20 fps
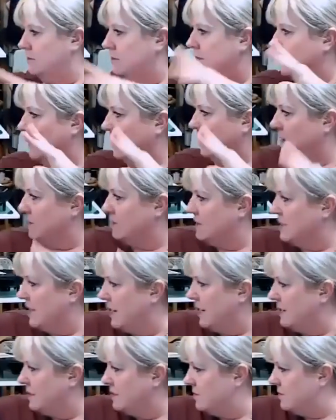you know,
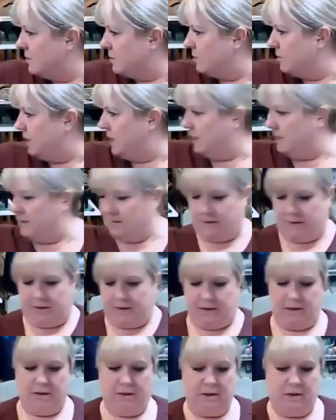signs for
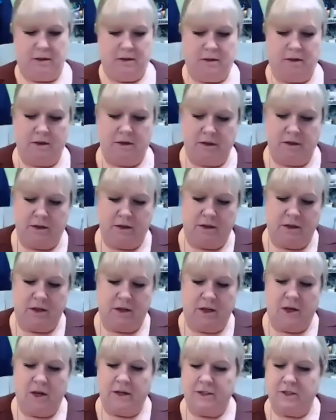wreaths.
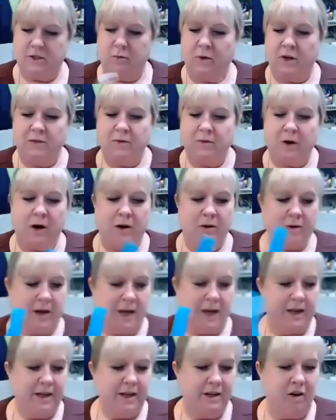So we've
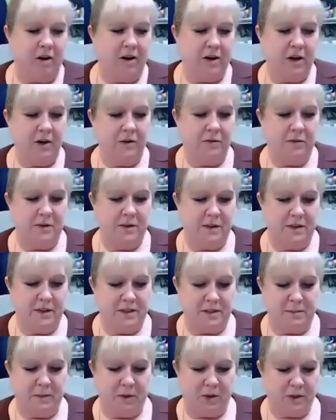already gone over
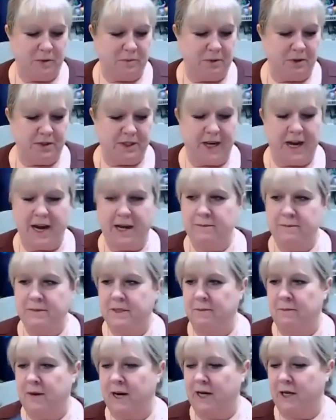this multiple times
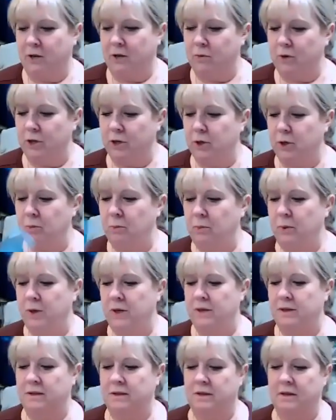in my group.
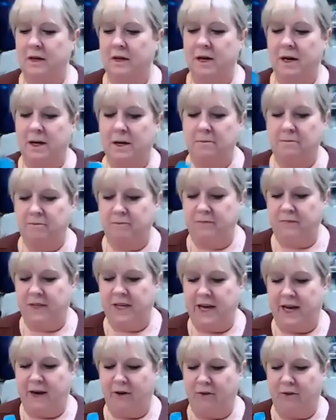
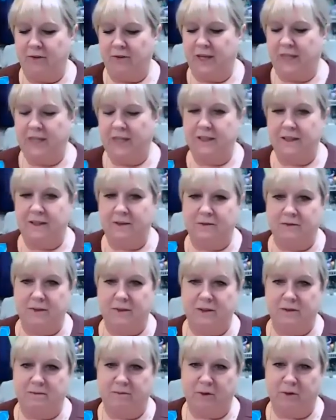Now they get a
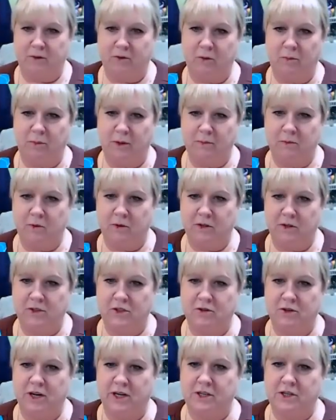little bit more
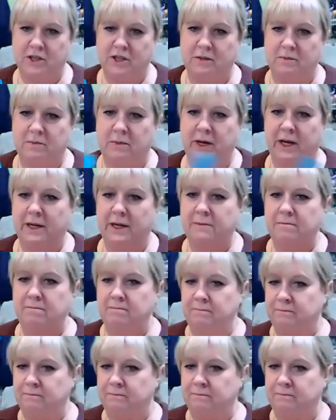instruction, but